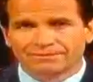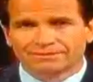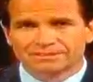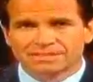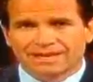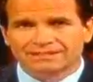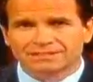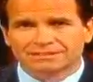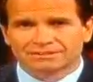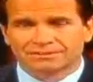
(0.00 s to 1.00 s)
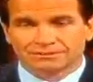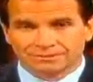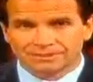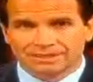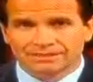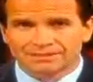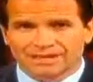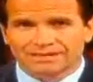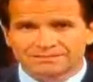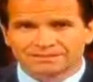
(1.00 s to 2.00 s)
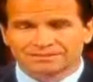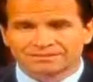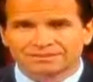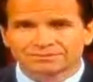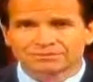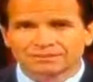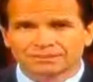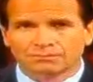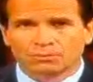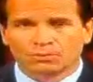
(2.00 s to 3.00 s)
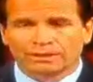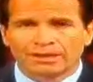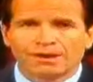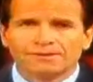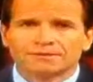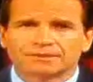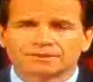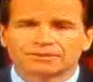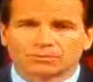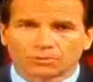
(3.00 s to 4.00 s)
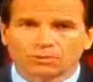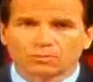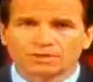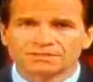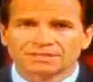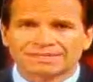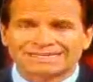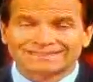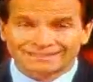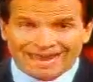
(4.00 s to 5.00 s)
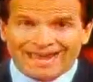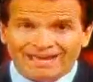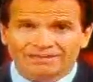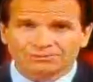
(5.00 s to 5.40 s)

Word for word: that this accident occurred, this latest accident that killed the little boy, the word was that he had had a